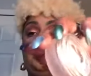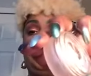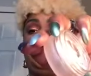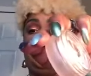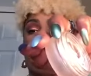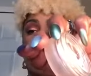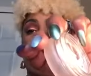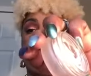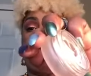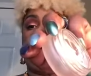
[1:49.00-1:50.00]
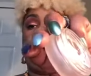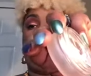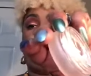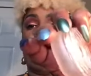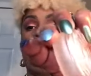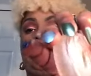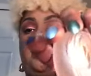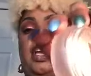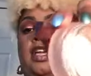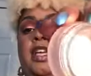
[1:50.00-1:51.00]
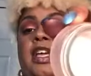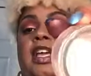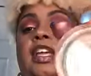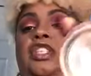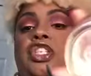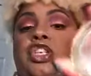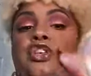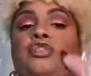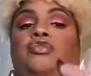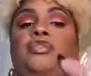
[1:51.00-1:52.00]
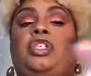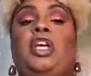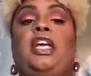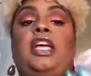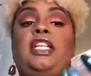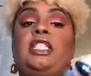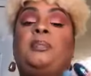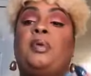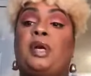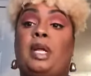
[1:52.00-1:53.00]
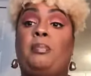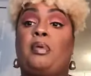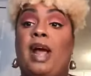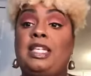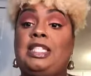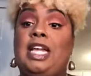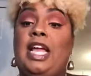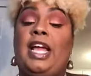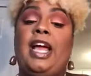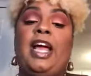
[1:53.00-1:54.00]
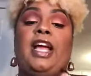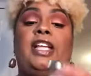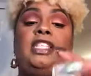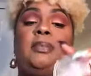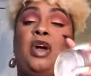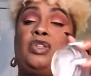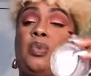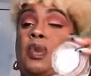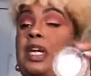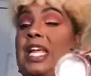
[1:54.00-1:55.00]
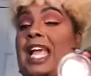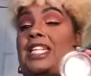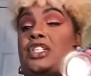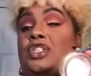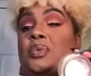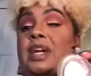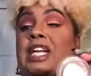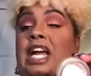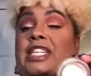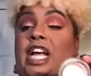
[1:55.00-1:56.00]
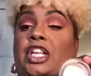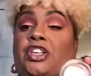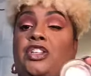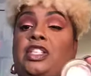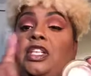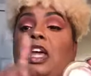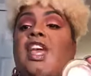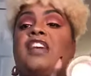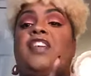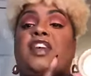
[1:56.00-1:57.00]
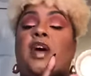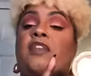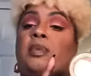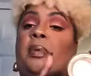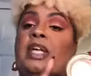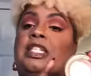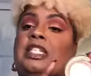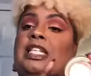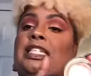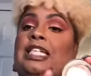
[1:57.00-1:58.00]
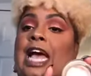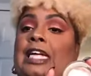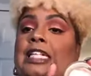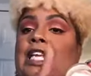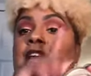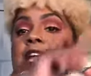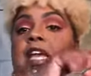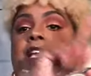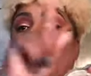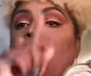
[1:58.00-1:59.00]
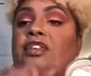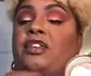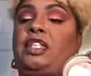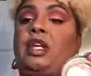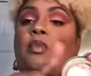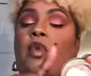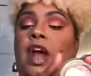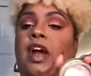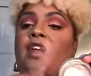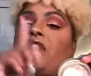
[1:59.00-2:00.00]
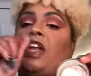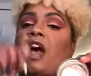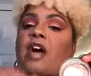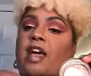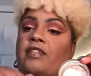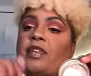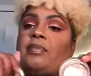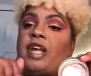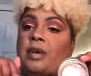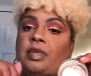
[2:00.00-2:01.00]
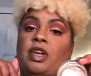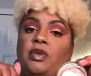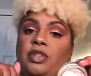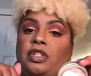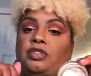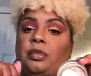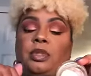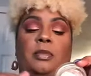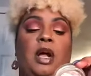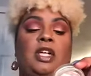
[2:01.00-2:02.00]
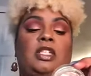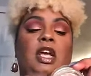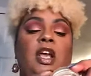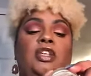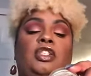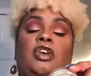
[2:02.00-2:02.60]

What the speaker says: this for months. Okay, it's huge. It's pretty pricey. It's about $28 to $29. If I don't have the prices exactly here somewhere, then I'll have them down below in the description box. So